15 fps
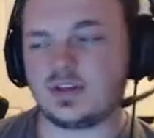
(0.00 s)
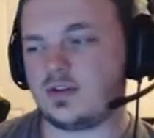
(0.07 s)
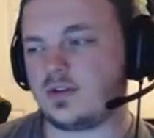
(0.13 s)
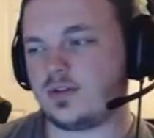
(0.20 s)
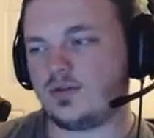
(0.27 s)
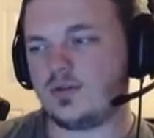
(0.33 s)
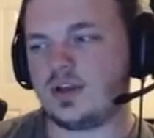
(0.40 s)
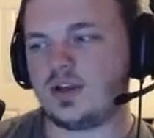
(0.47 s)
Like, you
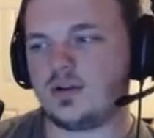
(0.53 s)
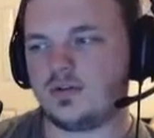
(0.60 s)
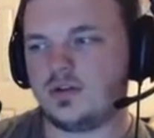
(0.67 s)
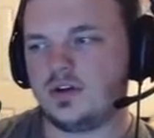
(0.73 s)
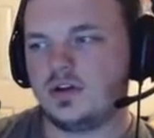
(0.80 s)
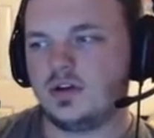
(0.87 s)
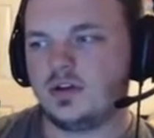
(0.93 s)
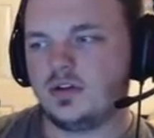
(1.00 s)
throw it out,
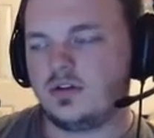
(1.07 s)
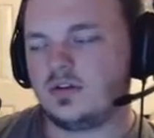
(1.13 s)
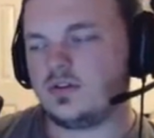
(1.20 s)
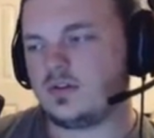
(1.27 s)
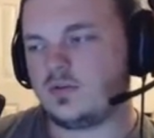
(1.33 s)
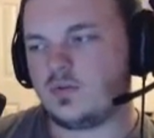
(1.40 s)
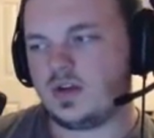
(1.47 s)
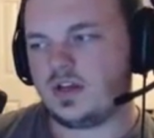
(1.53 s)

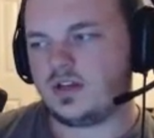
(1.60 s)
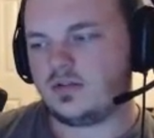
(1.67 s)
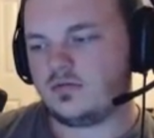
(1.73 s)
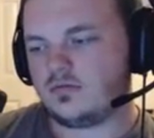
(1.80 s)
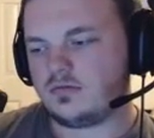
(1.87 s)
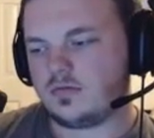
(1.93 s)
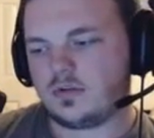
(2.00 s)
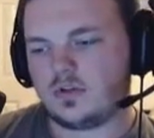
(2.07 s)
you can wait,
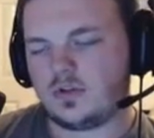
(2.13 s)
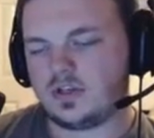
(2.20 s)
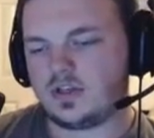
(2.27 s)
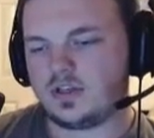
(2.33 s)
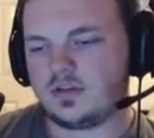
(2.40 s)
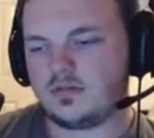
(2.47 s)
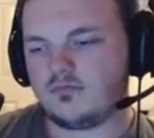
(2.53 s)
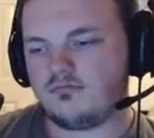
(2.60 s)
click
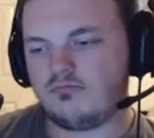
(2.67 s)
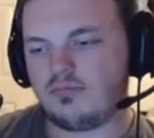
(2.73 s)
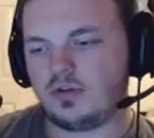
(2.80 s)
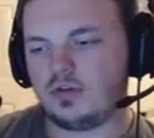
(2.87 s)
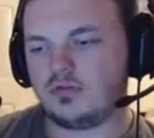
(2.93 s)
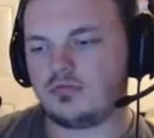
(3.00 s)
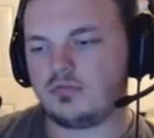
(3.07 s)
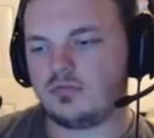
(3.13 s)
it,
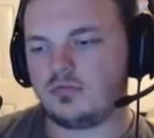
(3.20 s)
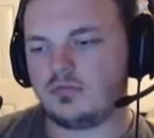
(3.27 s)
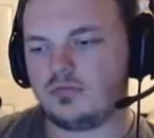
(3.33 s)
boom.